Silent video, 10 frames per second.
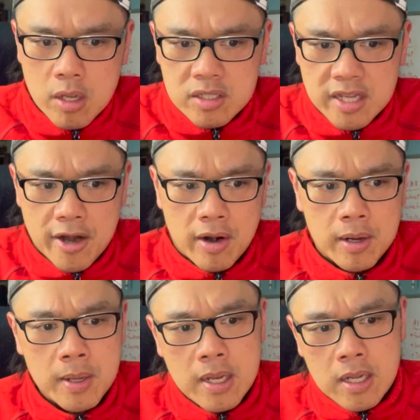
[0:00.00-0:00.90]

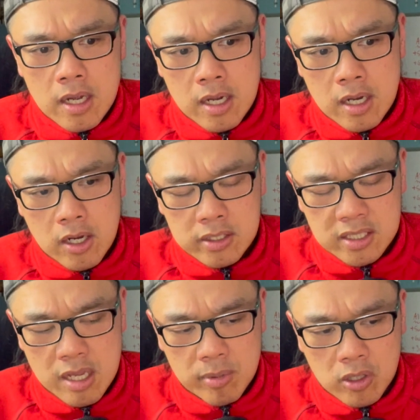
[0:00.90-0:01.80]
Sarah, the
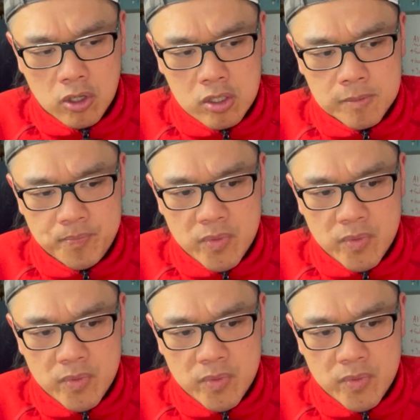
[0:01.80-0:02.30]
table across.